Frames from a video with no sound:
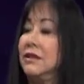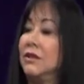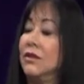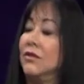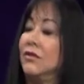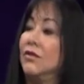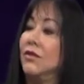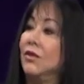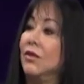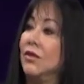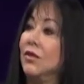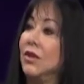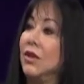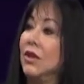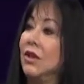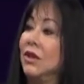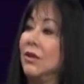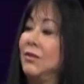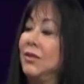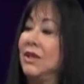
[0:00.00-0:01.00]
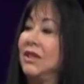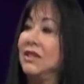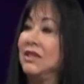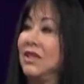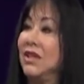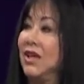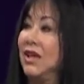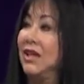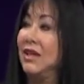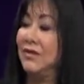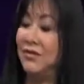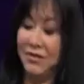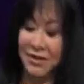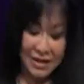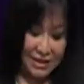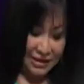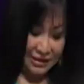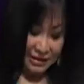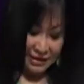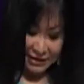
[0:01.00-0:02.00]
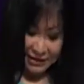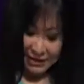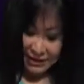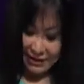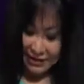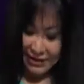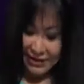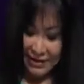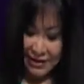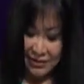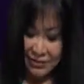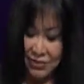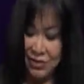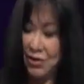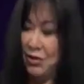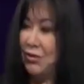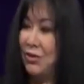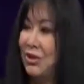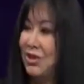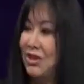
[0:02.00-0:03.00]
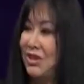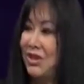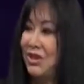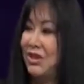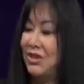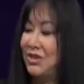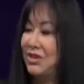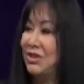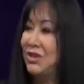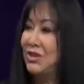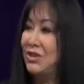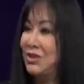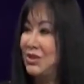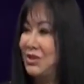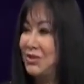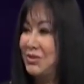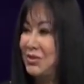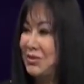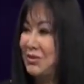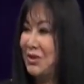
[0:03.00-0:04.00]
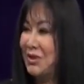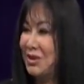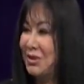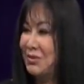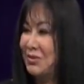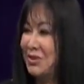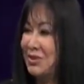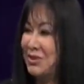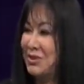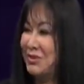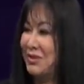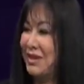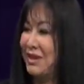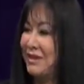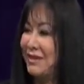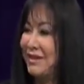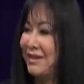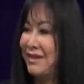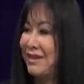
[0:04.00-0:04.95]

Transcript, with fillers: so forth. Because a lot of things that where you wear the long skirts, you would wear the boots with.